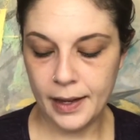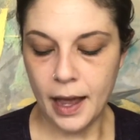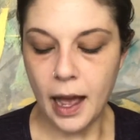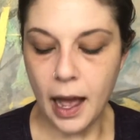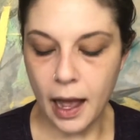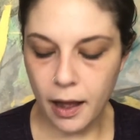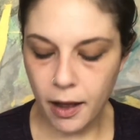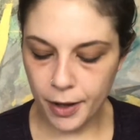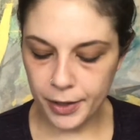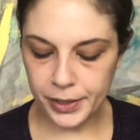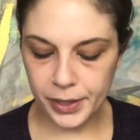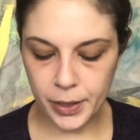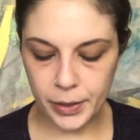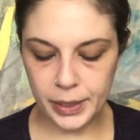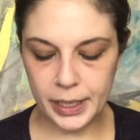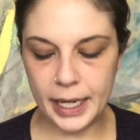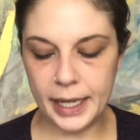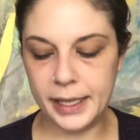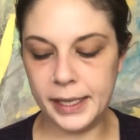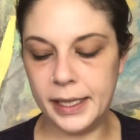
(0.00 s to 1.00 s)
I also
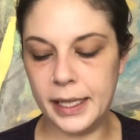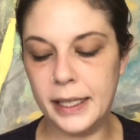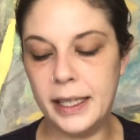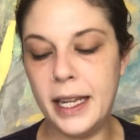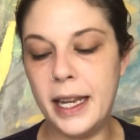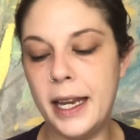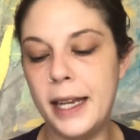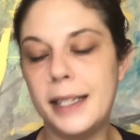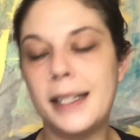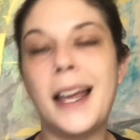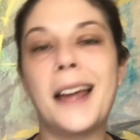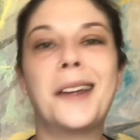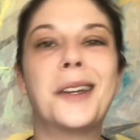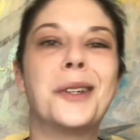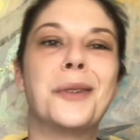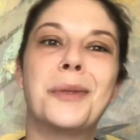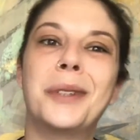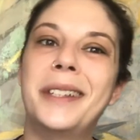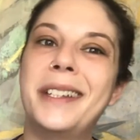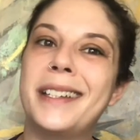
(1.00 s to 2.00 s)
tested these. I couldn't
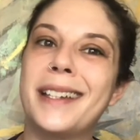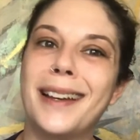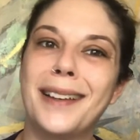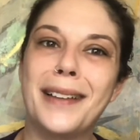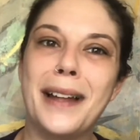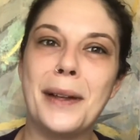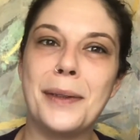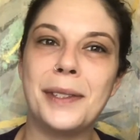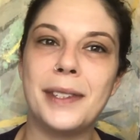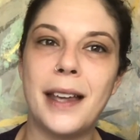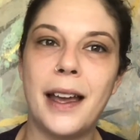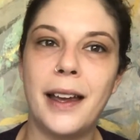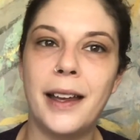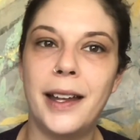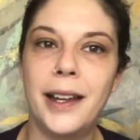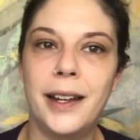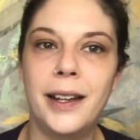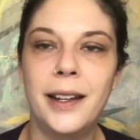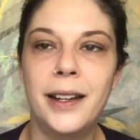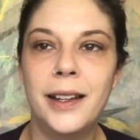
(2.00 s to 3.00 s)
really tell
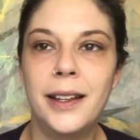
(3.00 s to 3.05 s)
outside,